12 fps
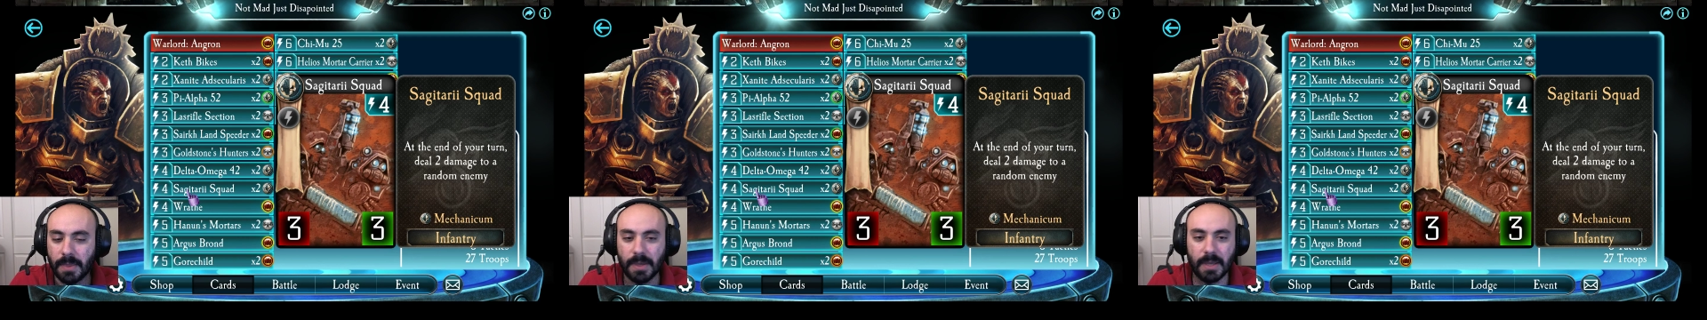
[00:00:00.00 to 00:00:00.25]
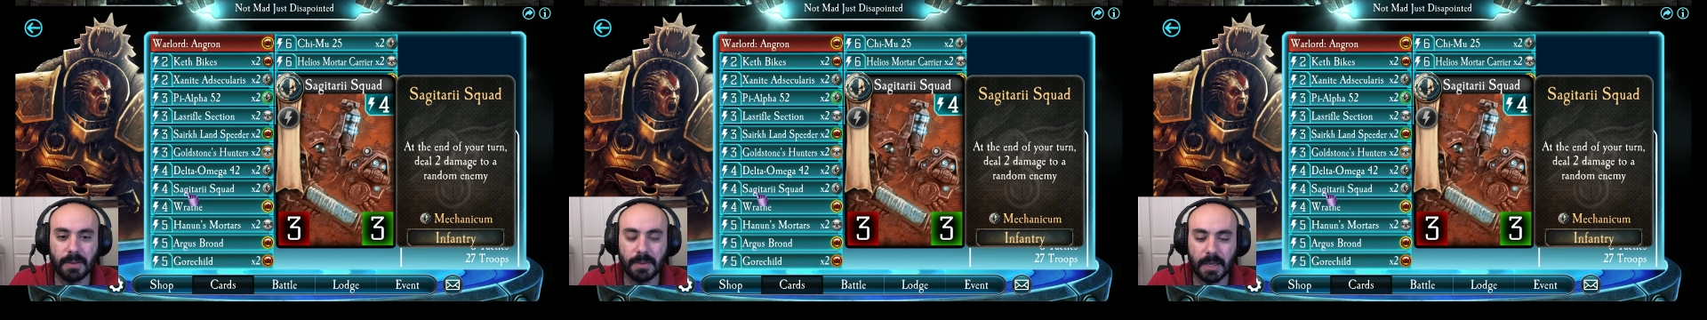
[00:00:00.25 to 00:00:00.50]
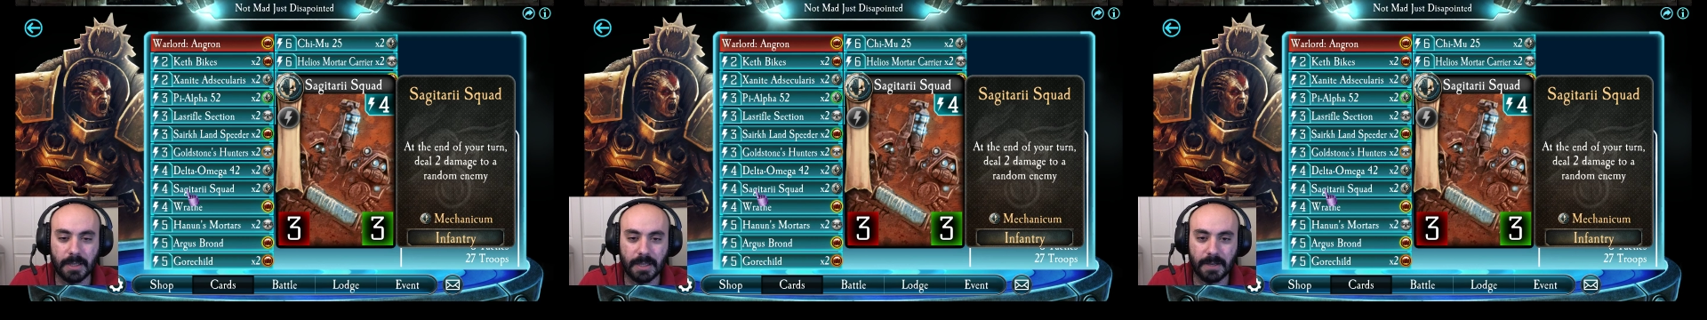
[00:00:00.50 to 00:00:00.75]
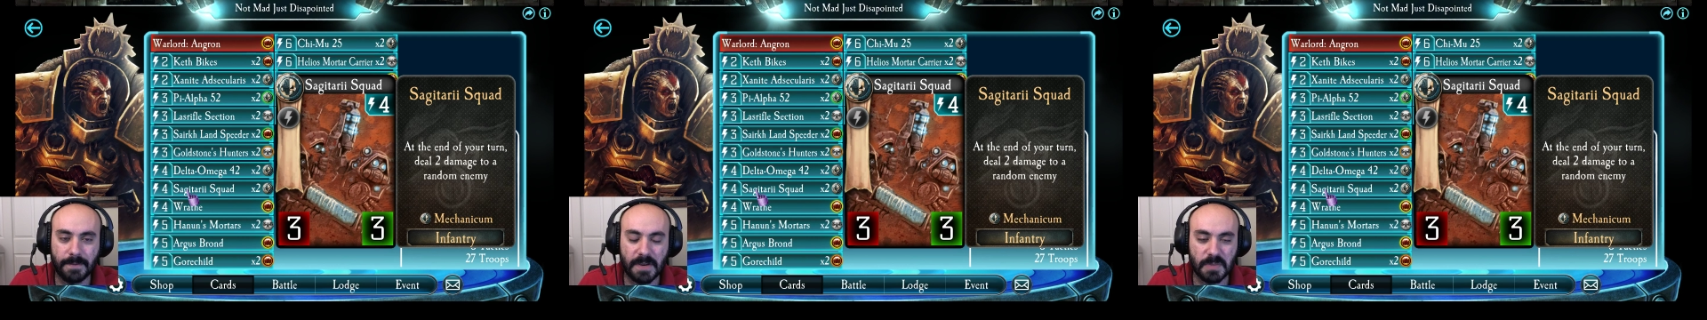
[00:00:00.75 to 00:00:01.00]
Then they
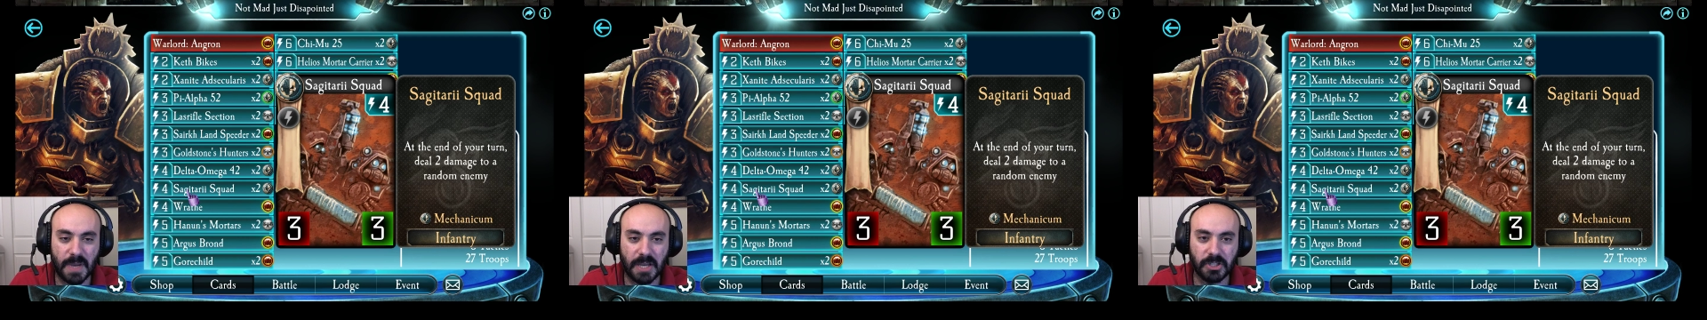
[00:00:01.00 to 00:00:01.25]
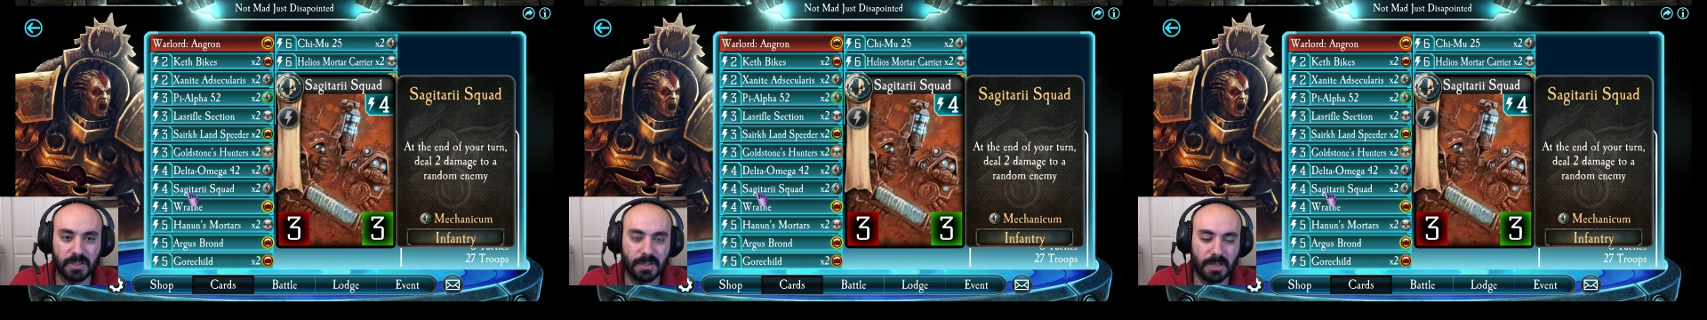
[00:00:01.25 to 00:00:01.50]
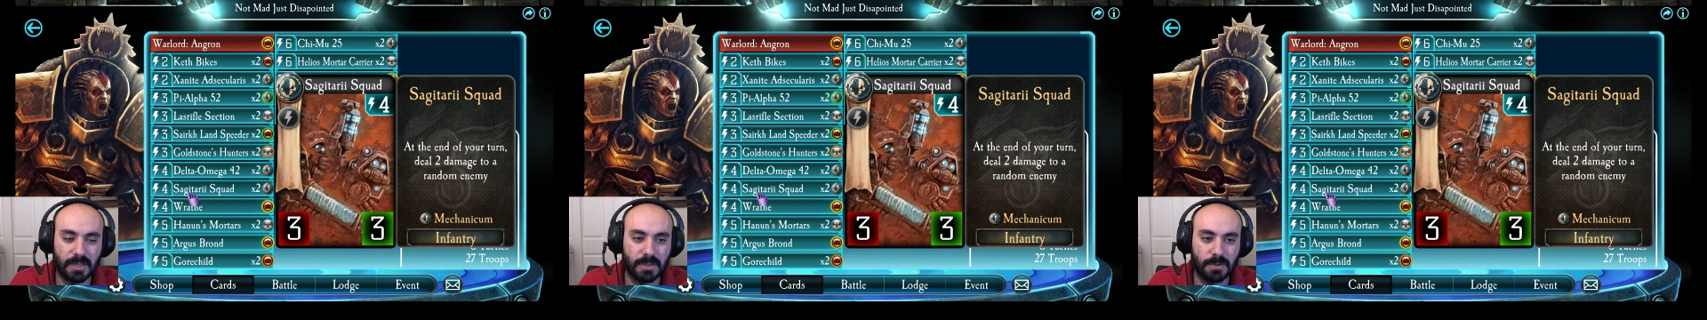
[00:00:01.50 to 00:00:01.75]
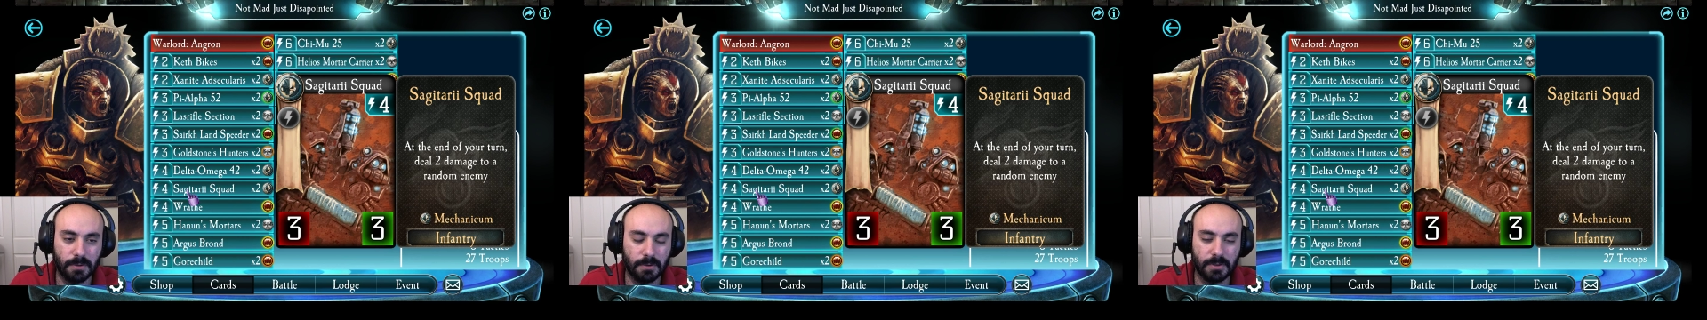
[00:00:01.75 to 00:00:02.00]
like face bash into
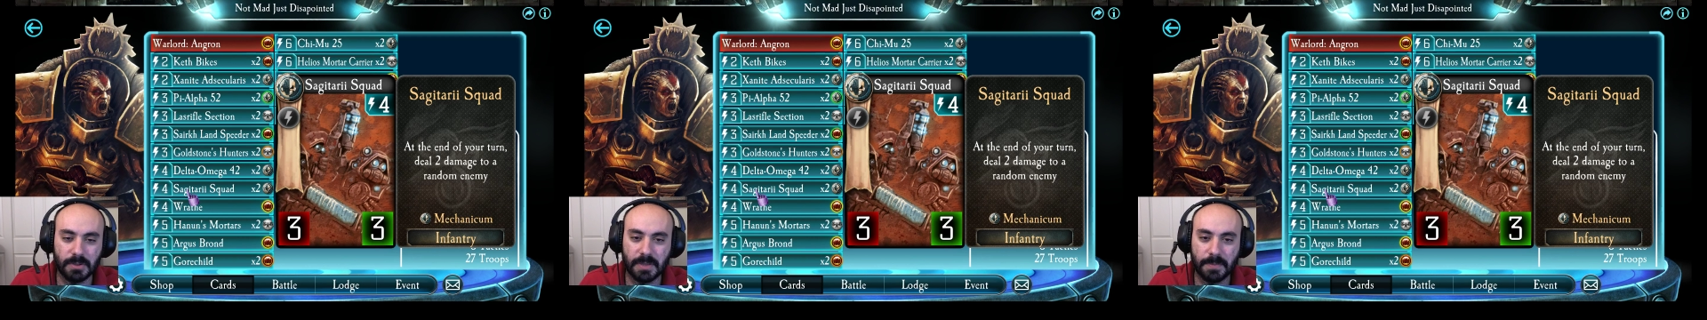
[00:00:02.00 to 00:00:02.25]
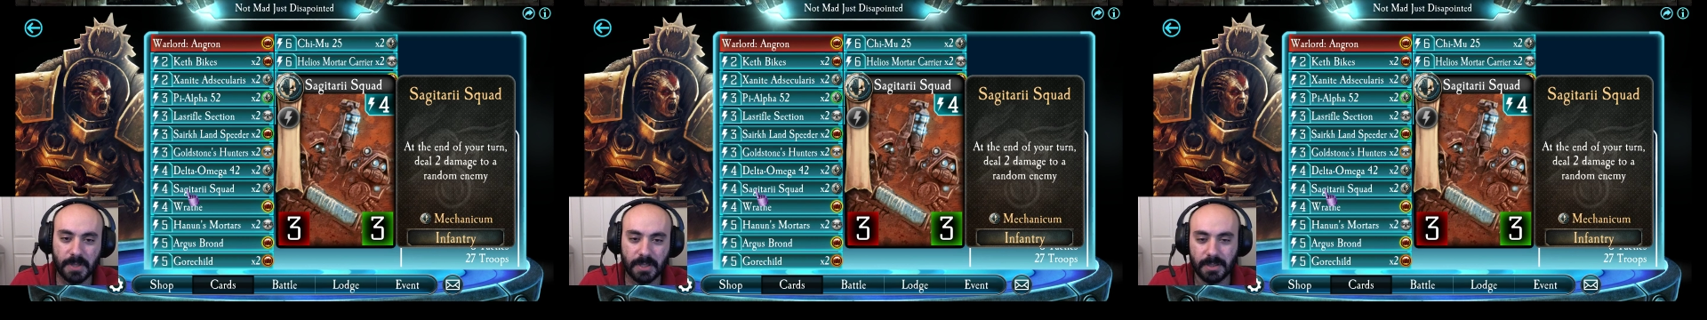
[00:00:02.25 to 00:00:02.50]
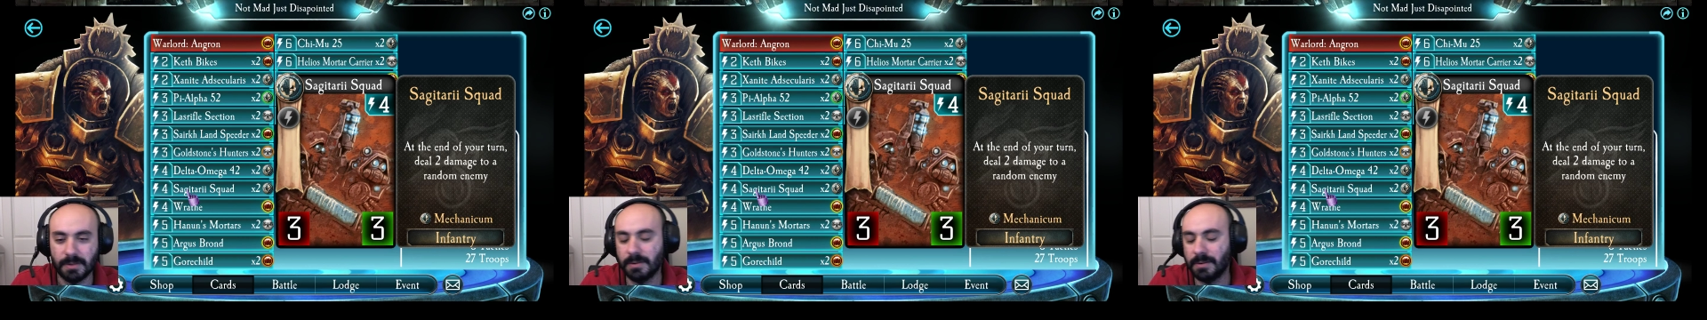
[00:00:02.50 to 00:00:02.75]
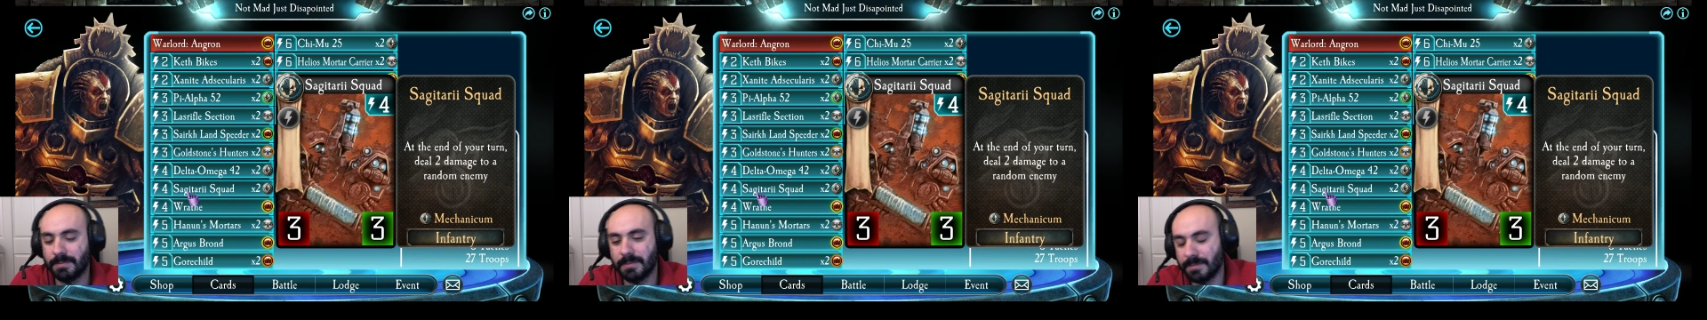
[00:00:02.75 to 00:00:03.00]
this or do
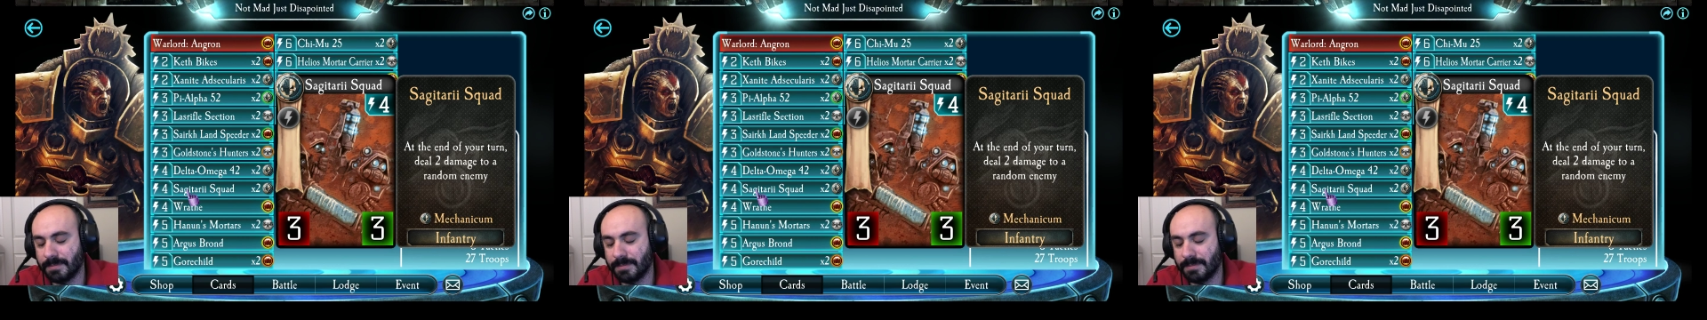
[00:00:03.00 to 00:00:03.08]
something.